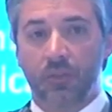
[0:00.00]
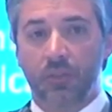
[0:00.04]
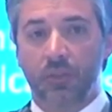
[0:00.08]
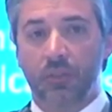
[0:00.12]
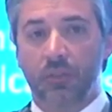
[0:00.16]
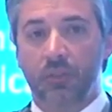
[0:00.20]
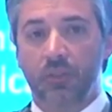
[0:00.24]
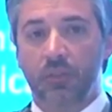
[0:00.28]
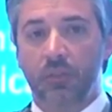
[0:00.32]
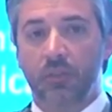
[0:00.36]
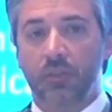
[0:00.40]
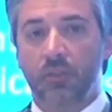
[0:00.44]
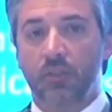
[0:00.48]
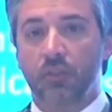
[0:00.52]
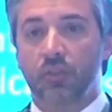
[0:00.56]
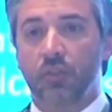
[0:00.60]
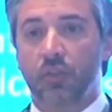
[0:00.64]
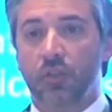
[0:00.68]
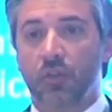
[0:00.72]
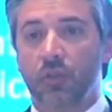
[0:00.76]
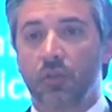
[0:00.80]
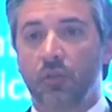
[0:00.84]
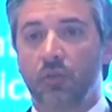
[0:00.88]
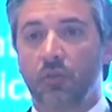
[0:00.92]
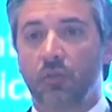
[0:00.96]

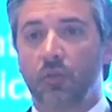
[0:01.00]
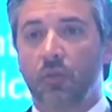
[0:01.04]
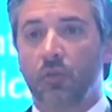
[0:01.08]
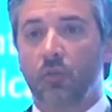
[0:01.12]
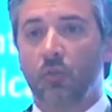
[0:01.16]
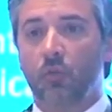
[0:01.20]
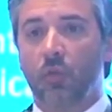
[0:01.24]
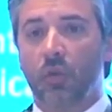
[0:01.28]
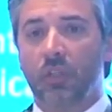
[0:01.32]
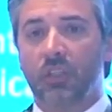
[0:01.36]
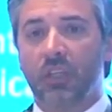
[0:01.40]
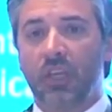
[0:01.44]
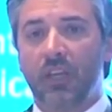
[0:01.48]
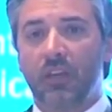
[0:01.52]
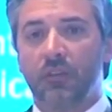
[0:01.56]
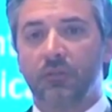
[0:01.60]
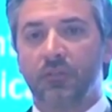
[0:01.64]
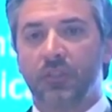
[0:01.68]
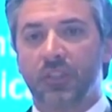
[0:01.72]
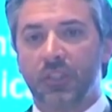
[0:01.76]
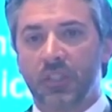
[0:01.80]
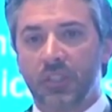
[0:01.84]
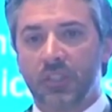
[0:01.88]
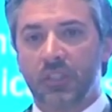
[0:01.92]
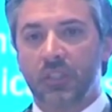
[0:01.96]
So what kind
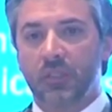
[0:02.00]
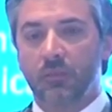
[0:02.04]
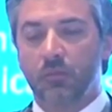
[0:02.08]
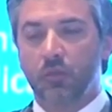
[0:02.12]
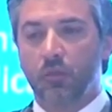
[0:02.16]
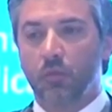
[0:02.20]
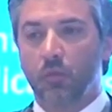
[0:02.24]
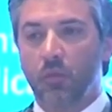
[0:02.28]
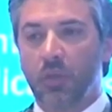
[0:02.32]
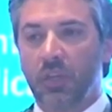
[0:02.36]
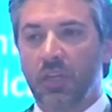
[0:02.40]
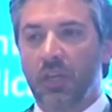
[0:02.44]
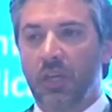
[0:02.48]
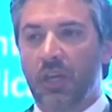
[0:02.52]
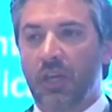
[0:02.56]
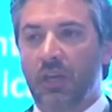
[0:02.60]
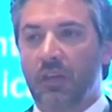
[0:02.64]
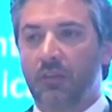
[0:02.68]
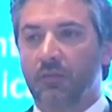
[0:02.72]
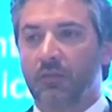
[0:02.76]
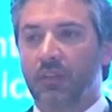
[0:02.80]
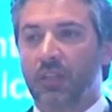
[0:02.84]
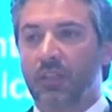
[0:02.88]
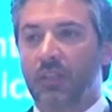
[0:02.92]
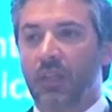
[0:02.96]
of systems do we
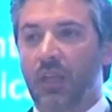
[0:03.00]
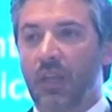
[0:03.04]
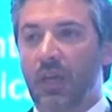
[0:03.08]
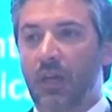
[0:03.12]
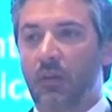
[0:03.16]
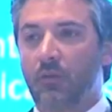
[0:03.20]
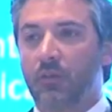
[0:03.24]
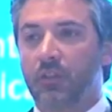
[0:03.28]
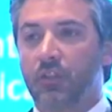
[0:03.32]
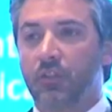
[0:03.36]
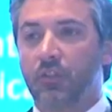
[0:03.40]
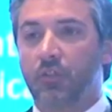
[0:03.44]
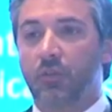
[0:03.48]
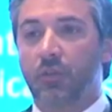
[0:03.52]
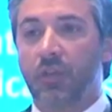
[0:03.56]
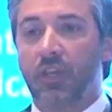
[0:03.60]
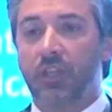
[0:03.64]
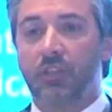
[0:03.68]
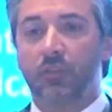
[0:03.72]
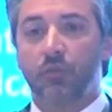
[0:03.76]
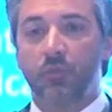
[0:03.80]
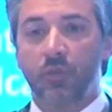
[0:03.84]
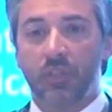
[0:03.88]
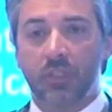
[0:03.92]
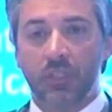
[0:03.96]
have that allow us to
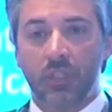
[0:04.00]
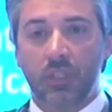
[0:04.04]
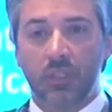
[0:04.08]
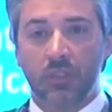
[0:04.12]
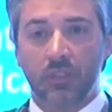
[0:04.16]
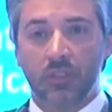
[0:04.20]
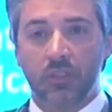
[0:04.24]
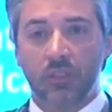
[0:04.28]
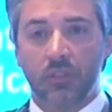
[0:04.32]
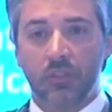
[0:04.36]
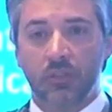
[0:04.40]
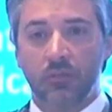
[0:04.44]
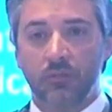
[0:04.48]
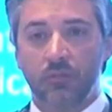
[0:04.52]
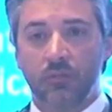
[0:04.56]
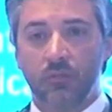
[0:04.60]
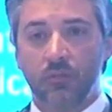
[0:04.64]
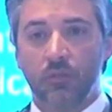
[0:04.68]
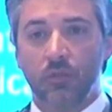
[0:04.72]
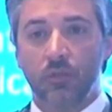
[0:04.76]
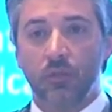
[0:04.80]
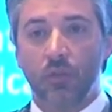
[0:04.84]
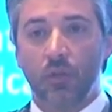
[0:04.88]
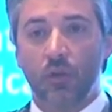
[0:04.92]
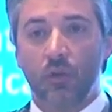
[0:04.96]
get results,
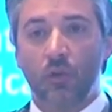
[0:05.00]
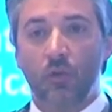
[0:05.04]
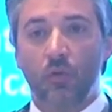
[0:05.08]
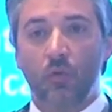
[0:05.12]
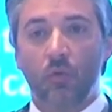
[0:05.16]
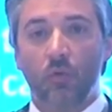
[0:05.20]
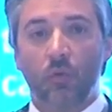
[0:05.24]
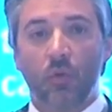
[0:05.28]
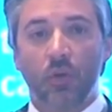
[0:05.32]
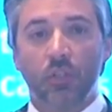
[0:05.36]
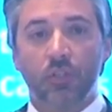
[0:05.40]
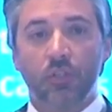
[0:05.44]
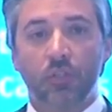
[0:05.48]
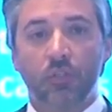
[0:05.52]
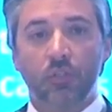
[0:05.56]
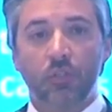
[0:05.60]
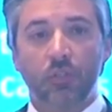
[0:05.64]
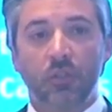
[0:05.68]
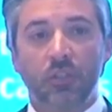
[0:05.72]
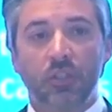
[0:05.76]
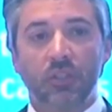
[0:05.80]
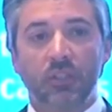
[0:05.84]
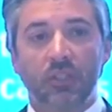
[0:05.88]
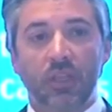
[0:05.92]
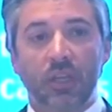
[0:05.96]
to know what
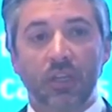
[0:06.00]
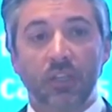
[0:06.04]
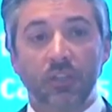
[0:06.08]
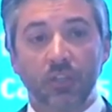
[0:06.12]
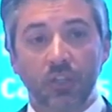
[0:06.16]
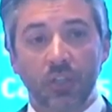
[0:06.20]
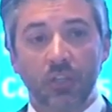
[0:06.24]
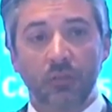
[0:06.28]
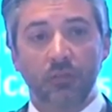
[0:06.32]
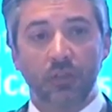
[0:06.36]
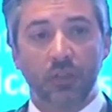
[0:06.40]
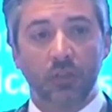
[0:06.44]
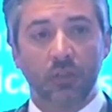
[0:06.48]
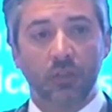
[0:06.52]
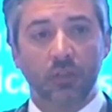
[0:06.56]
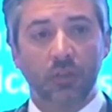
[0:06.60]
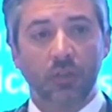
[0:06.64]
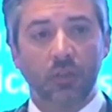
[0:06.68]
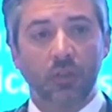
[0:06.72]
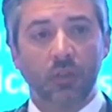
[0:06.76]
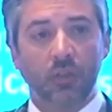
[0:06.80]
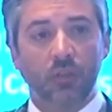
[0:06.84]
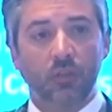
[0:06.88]
students are achieving,